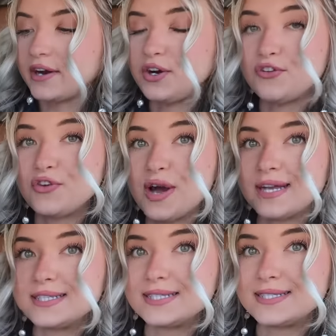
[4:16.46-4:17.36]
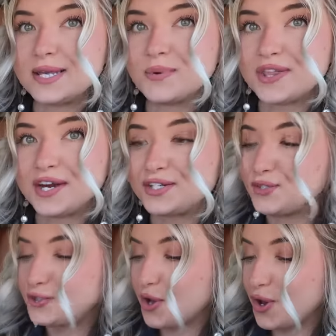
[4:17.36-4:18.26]
don't know if you guys can see, but there's
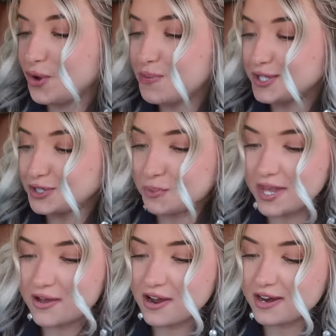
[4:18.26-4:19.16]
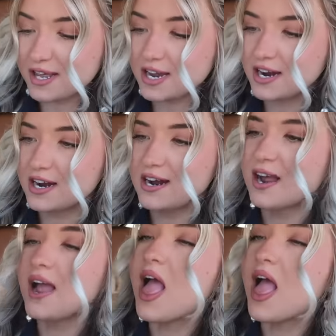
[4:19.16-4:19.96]
so much meat on here.